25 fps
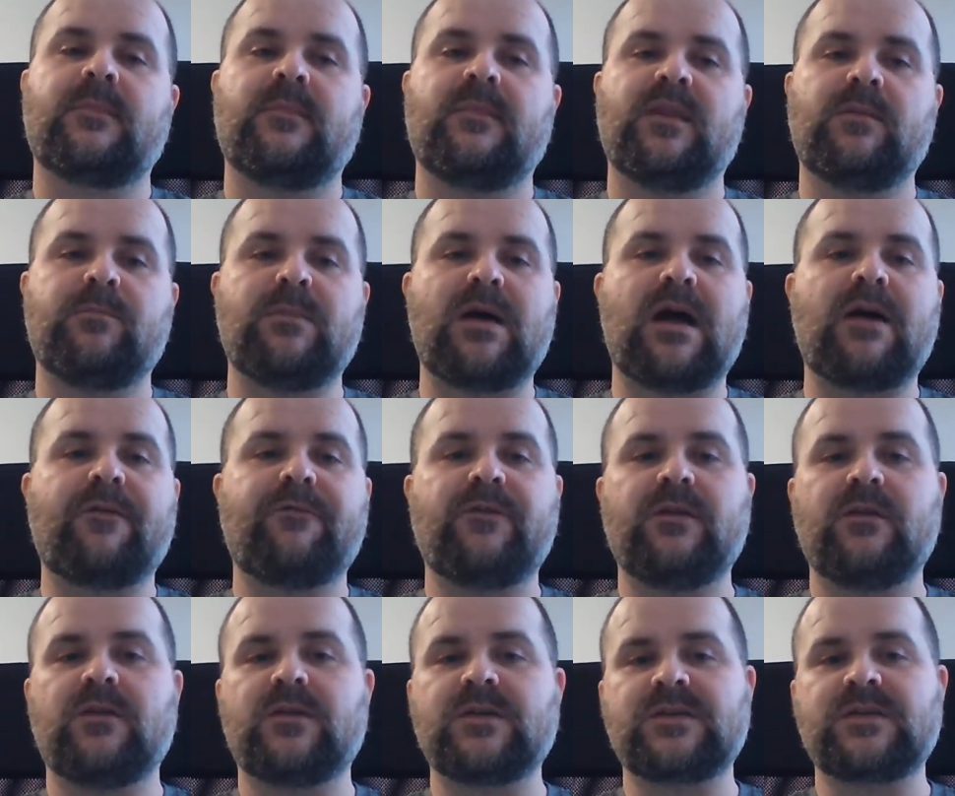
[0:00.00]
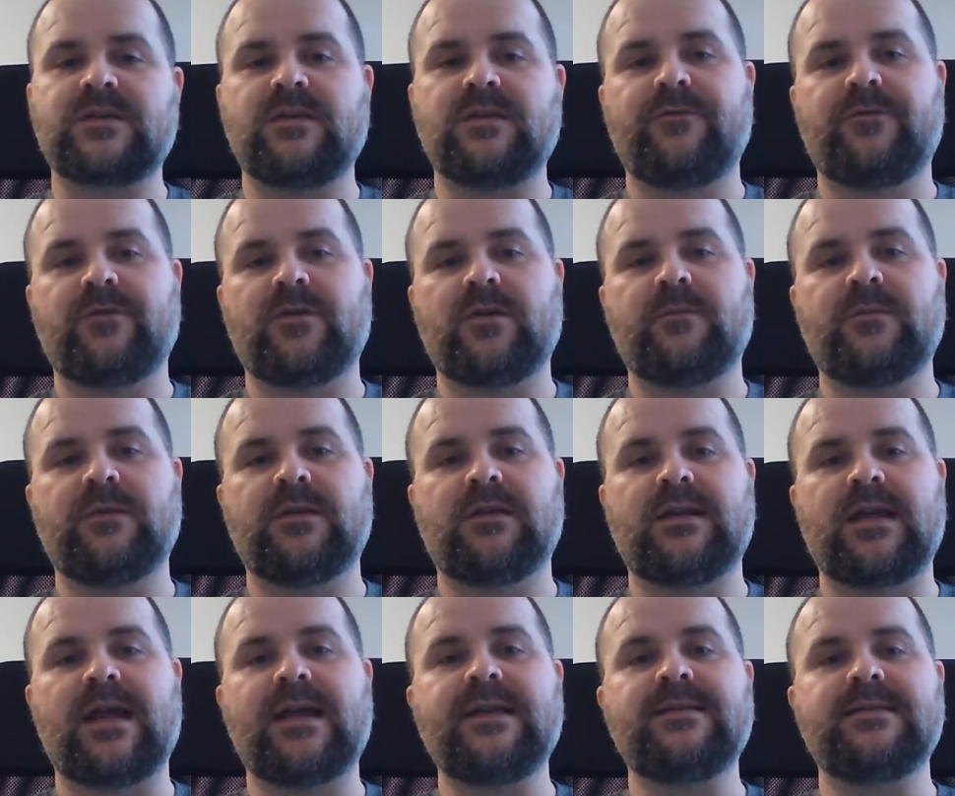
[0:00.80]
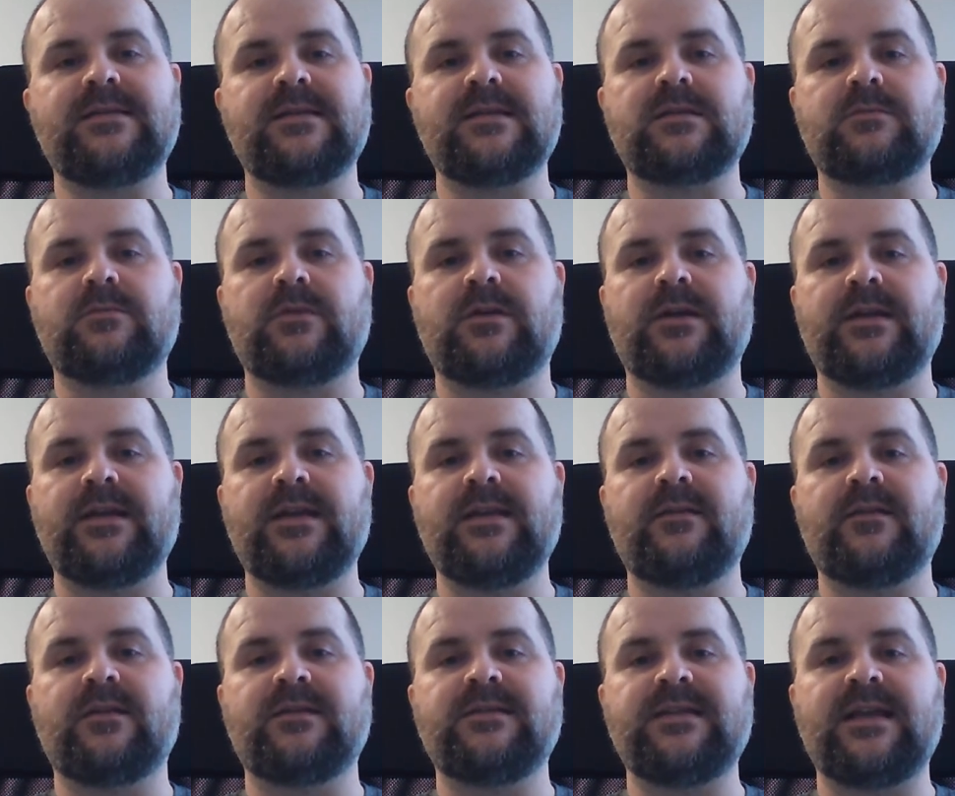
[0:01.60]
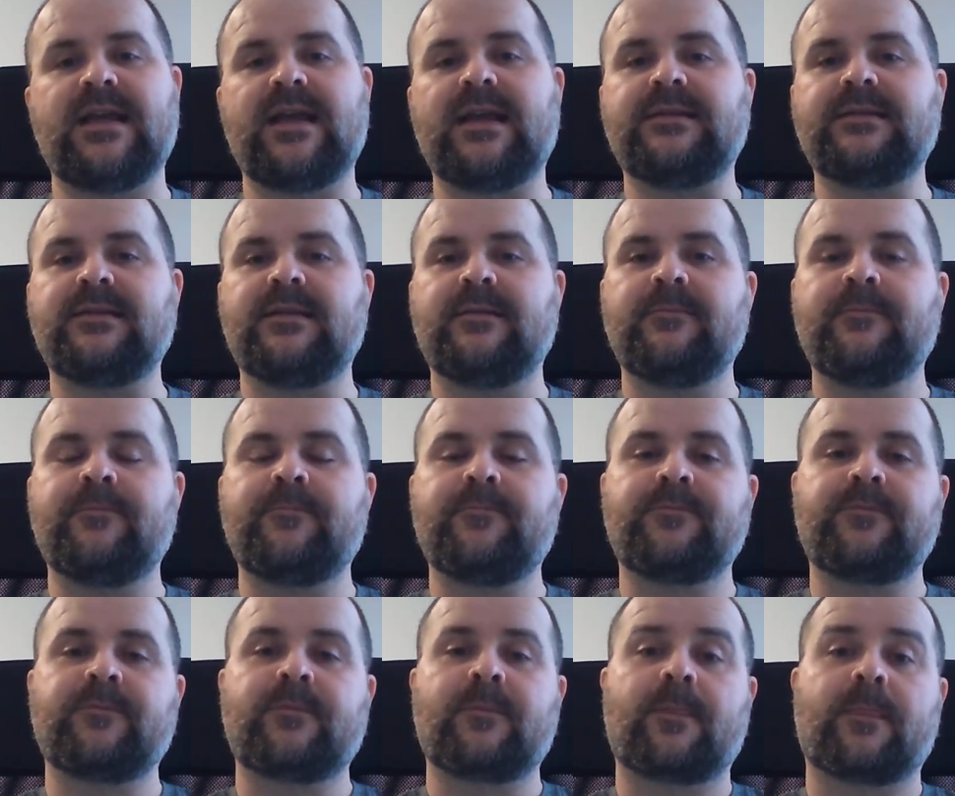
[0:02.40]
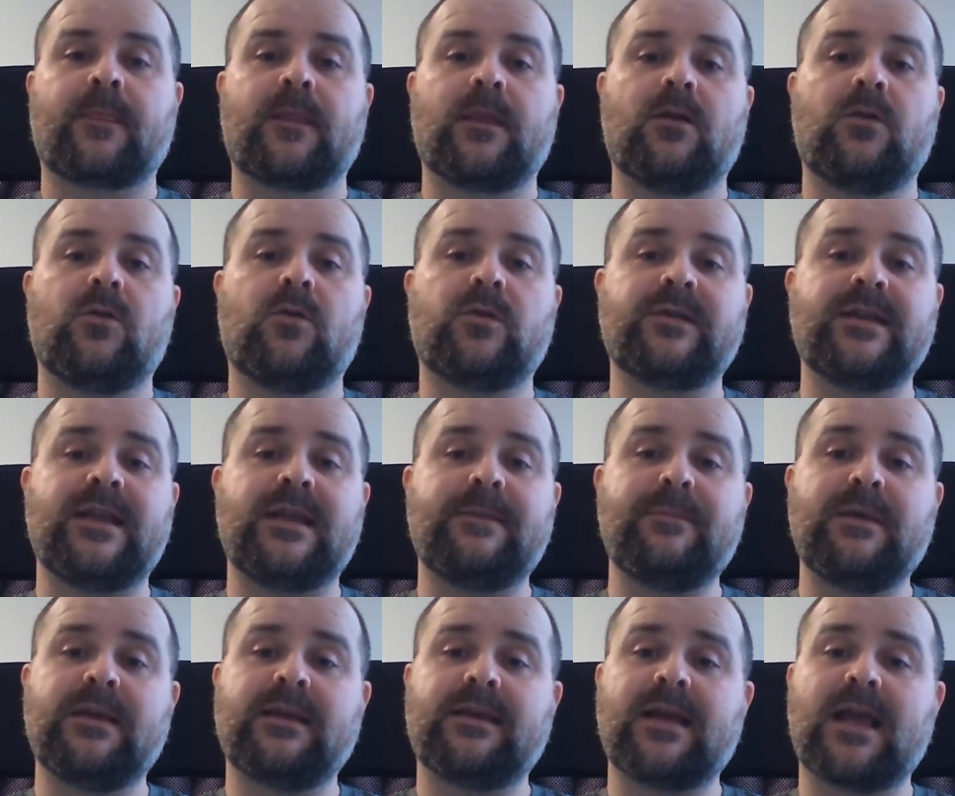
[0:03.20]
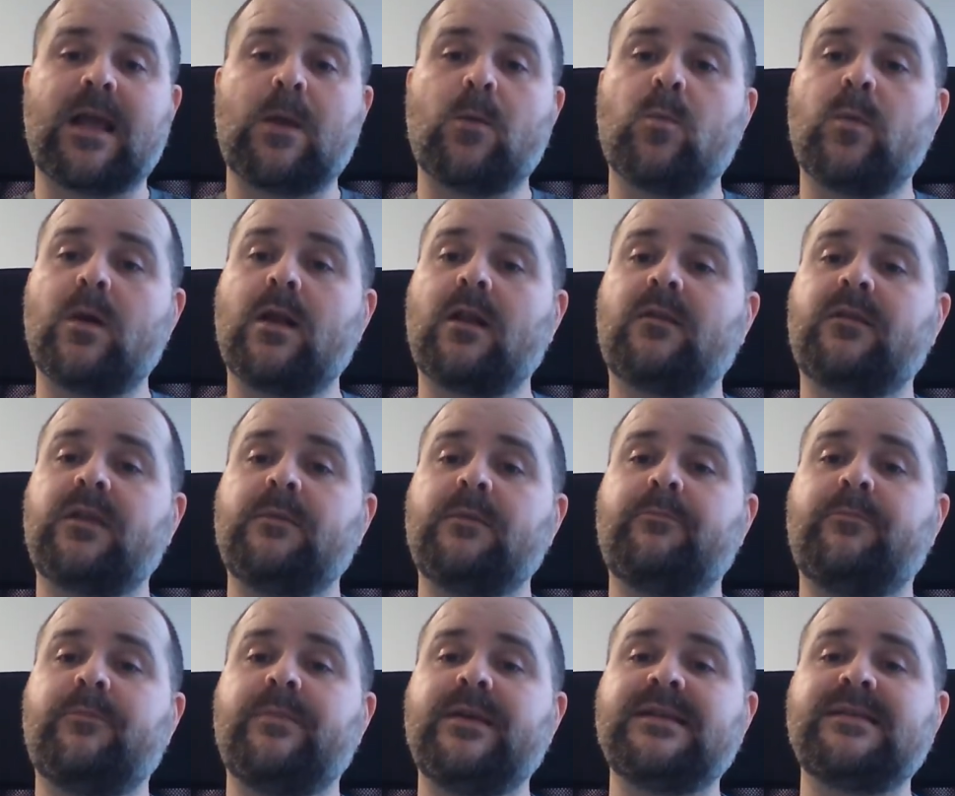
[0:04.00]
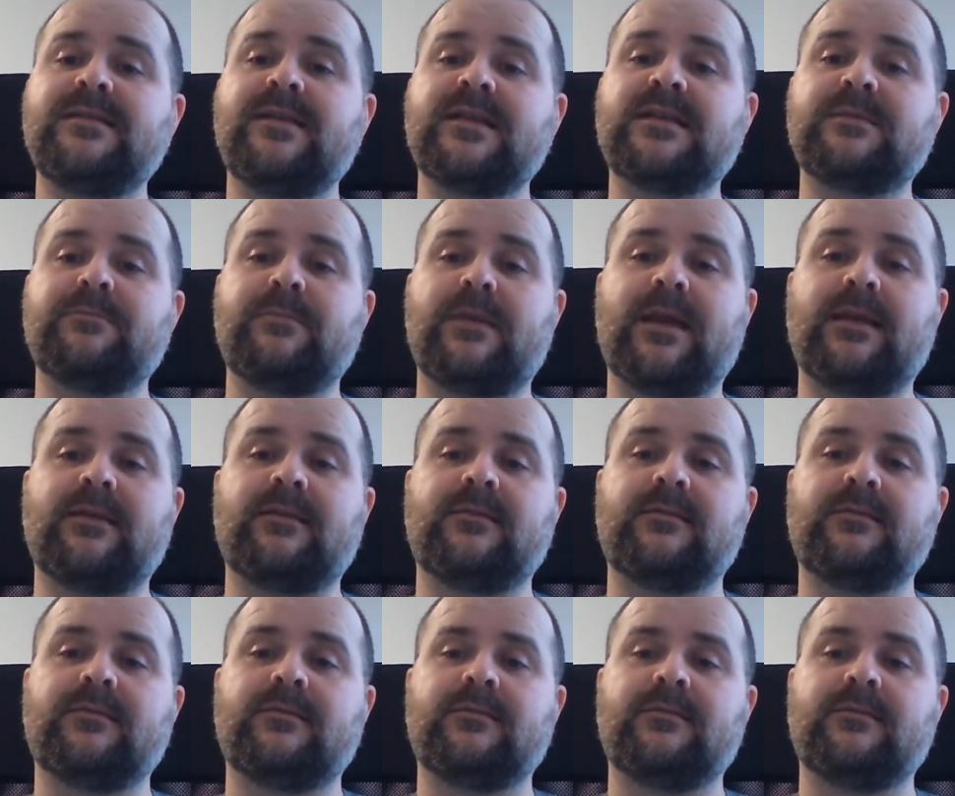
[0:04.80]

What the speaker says: The mafiosi from the 90s were either dead or they became wealthy businessmen.